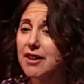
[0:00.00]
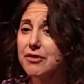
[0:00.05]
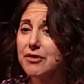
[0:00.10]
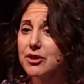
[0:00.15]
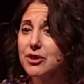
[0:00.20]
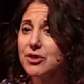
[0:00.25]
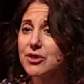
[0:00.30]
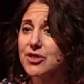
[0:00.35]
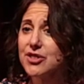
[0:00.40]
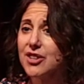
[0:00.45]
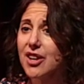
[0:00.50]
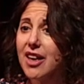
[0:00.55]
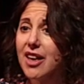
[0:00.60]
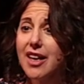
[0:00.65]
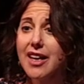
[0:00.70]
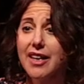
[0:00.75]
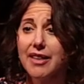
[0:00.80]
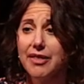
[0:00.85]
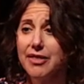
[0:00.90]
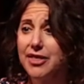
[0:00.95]
efforts,
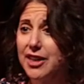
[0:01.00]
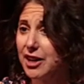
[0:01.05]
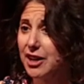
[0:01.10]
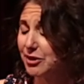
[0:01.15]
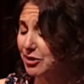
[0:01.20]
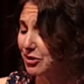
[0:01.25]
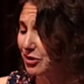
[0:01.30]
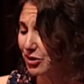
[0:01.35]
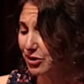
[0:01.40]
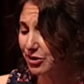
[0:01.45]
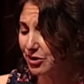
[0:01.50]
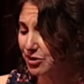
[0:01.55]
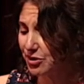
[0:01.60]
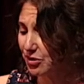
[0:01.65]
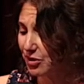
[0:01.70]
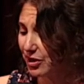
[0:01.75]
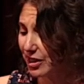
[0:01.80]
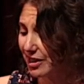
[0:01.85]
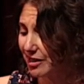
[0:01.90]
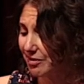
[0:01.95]
there stood the
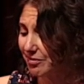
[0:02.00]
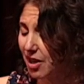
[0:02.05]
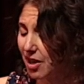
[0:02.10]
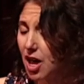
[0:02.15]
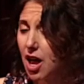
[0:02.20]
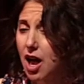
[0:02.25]
tree